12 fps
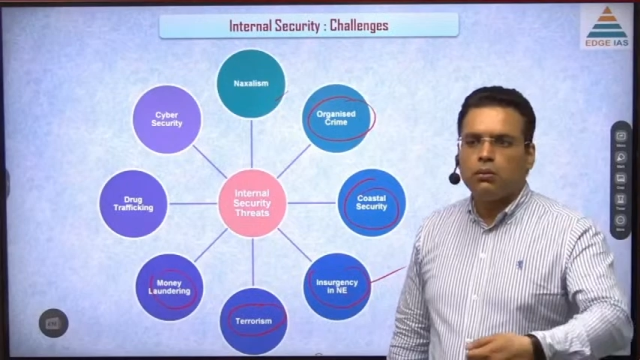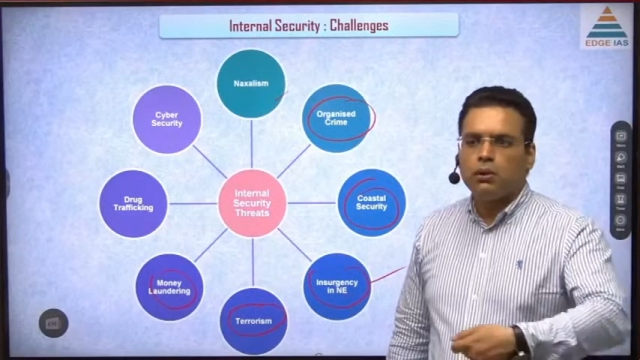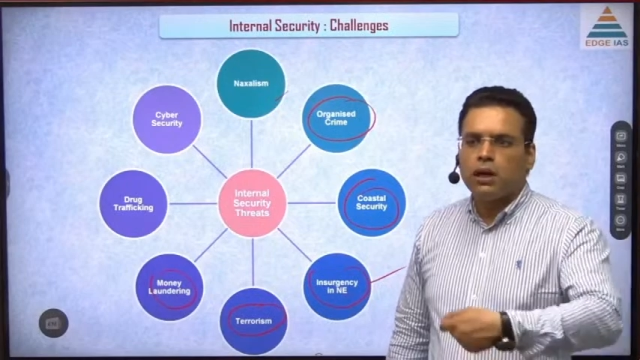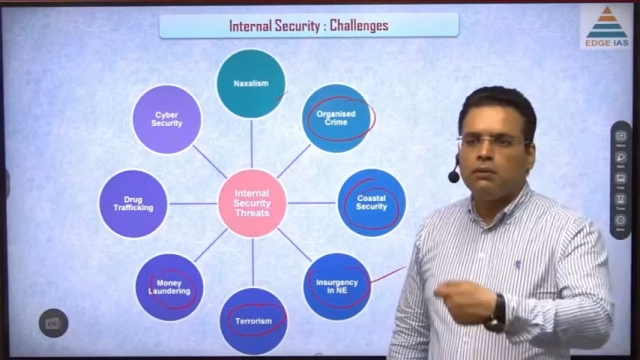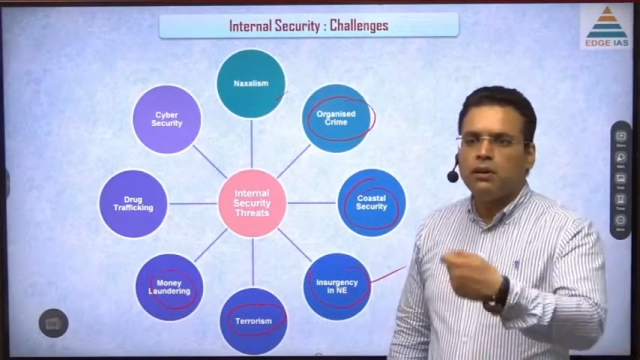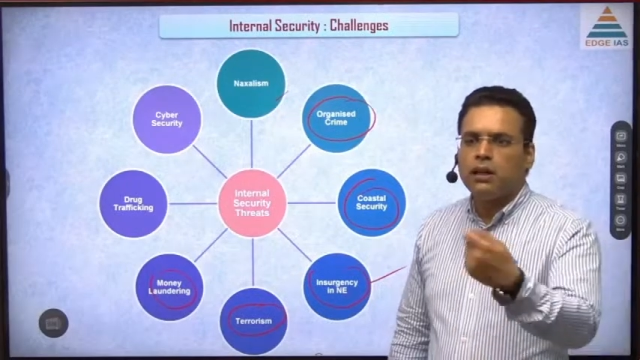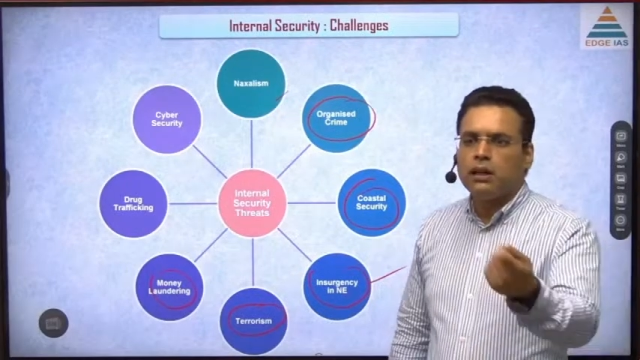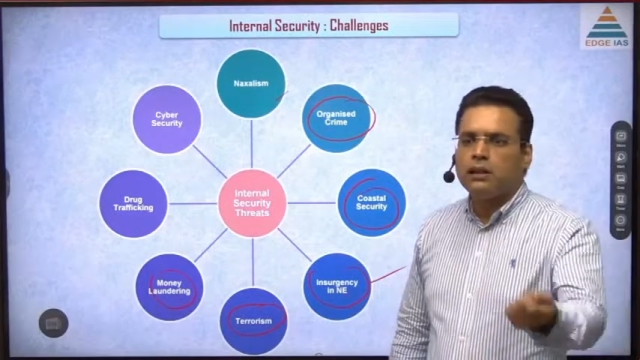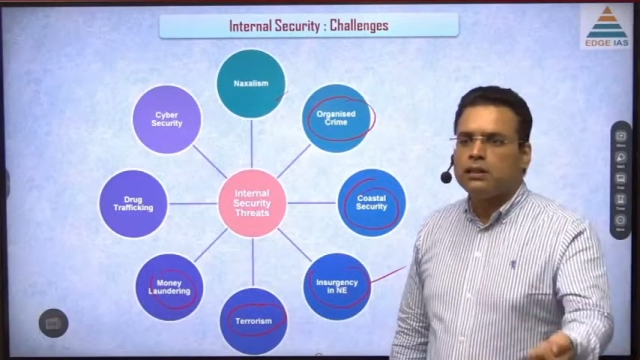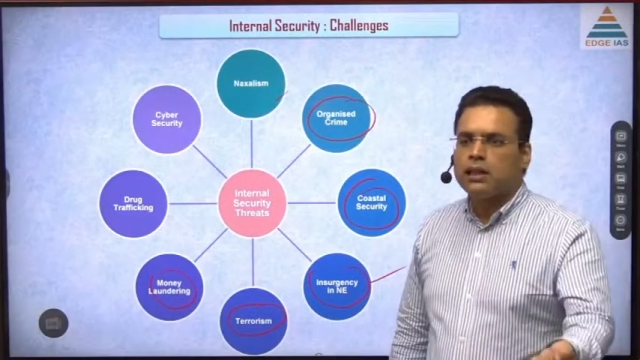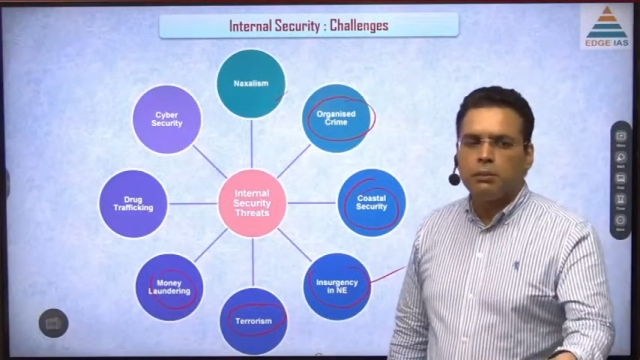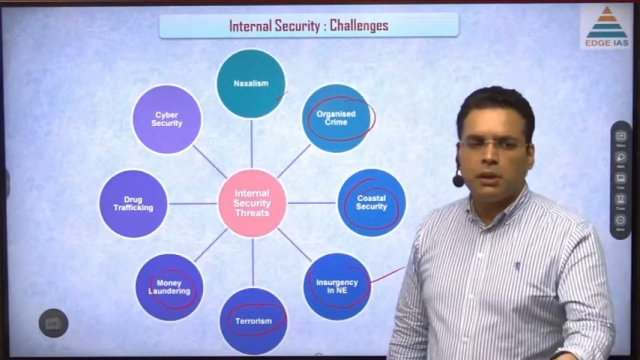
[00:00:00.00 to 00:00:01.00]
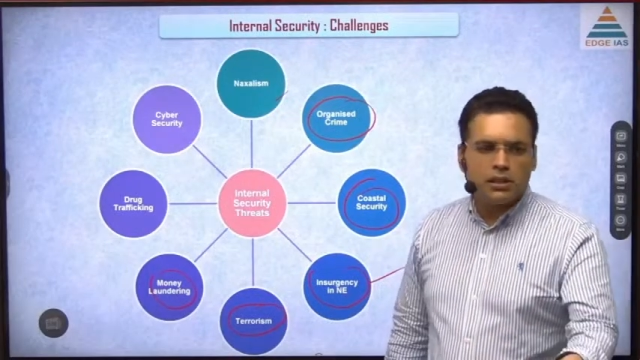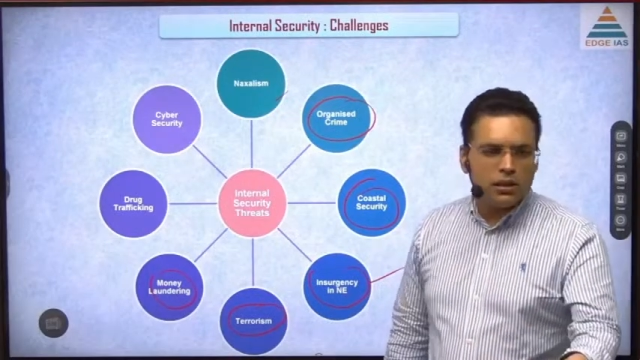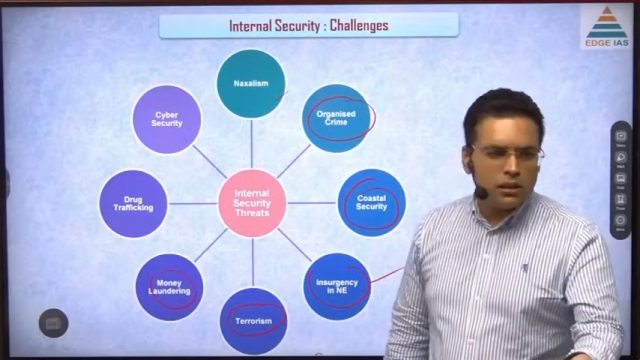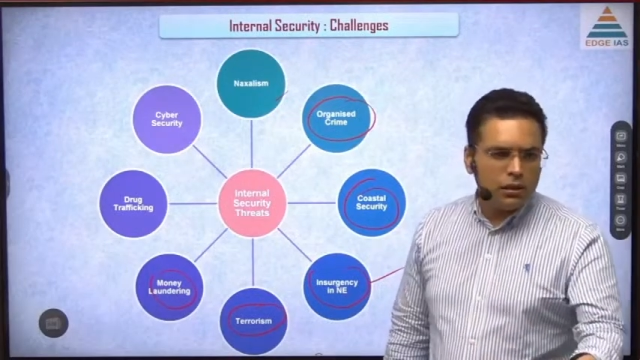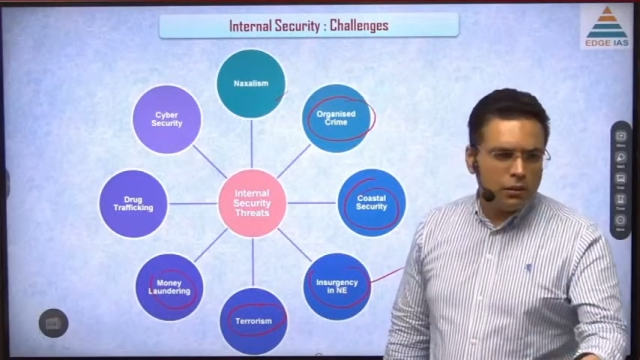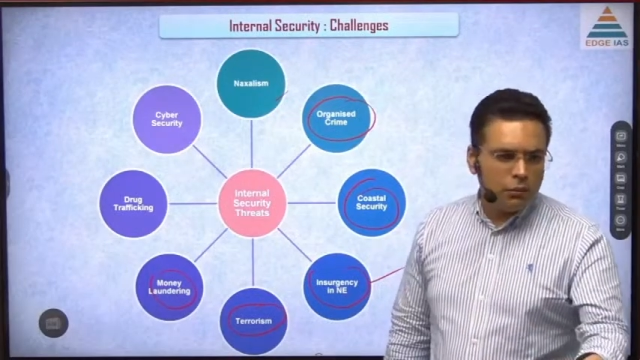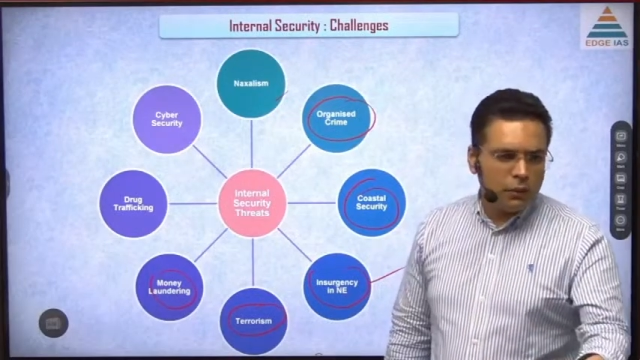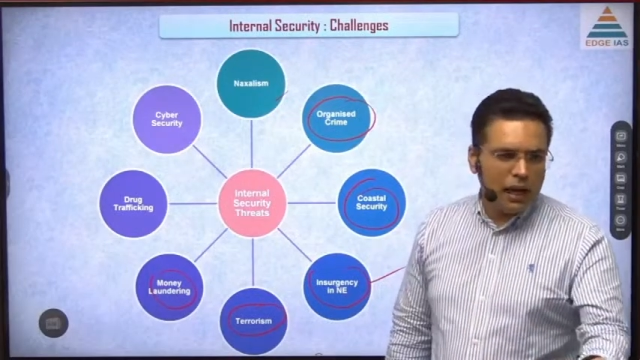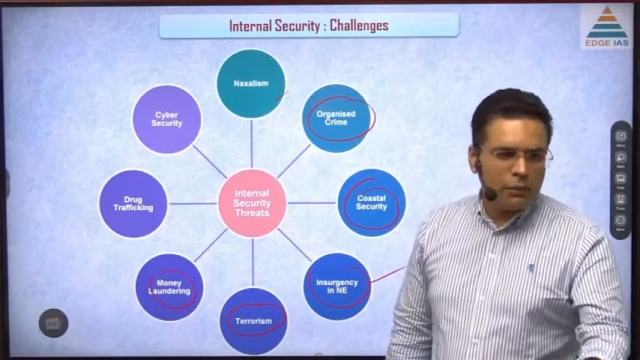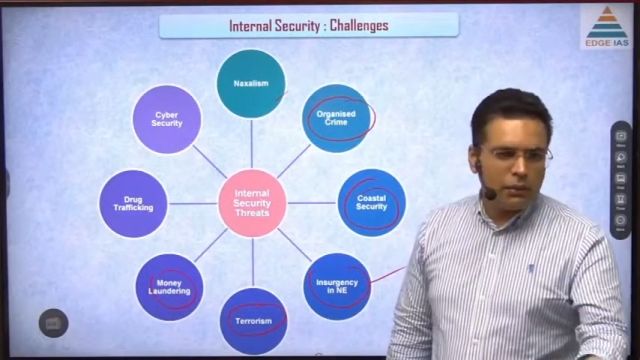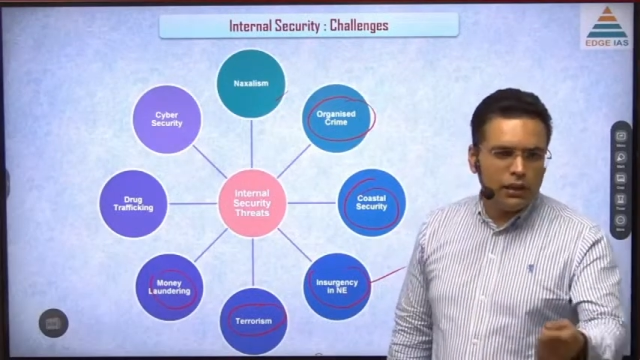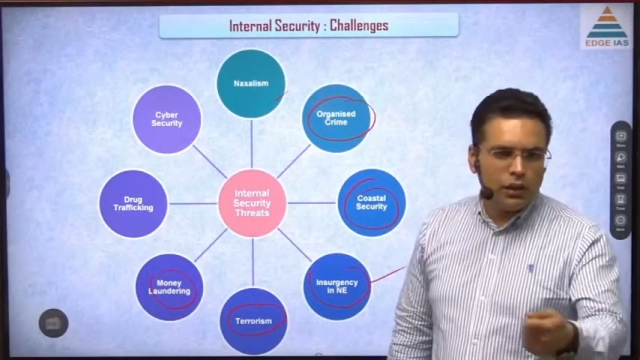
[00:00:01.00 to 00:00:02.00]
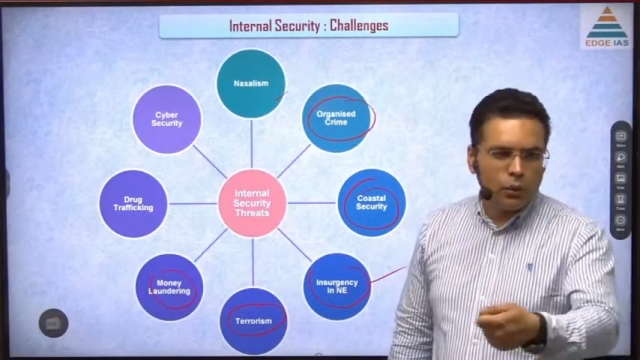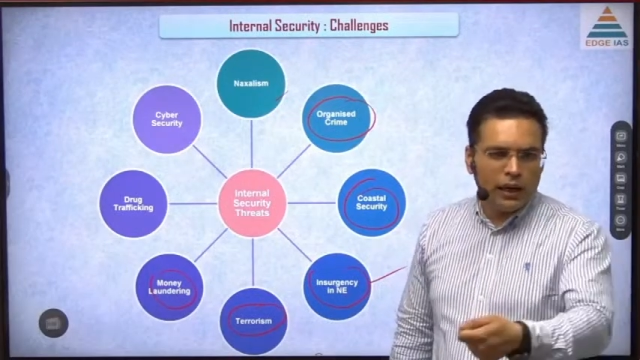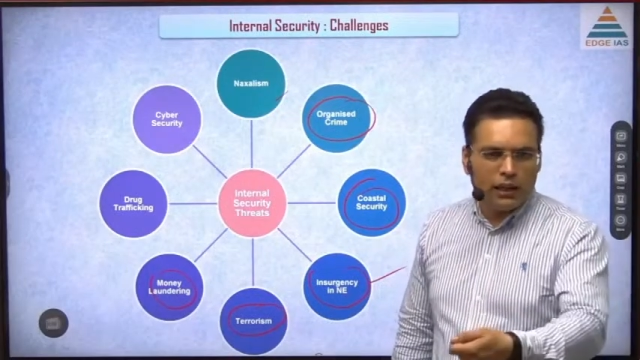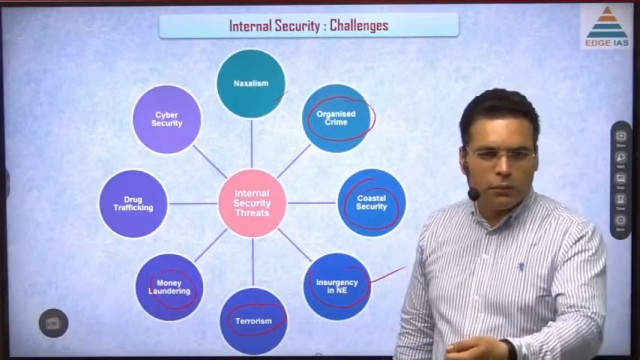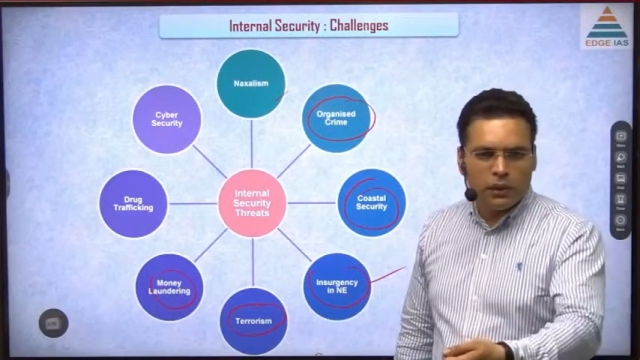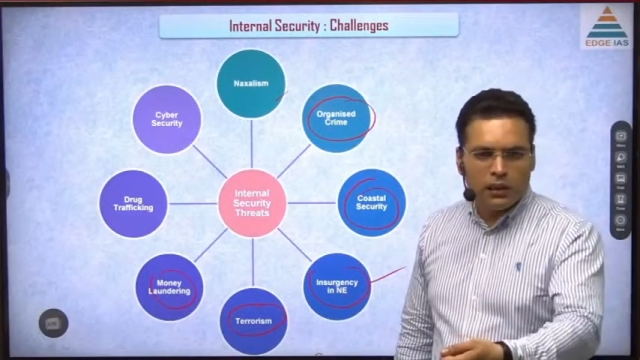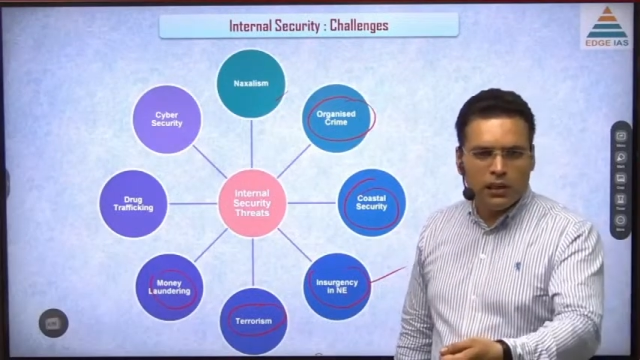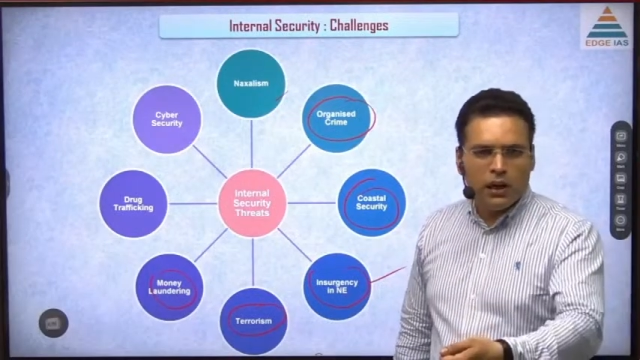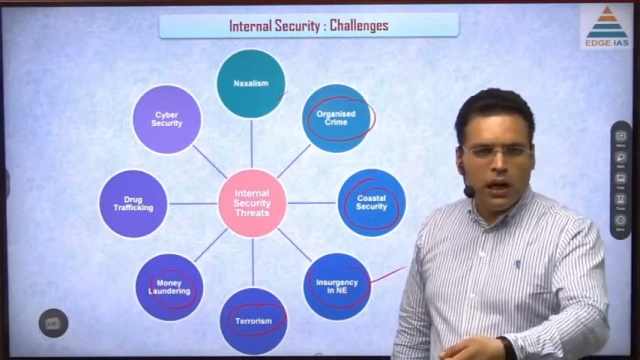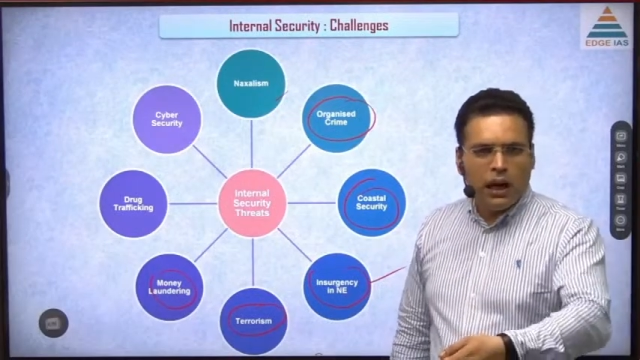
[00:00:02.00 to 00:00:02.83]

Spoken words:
converting, as I mentioned, black money to white money,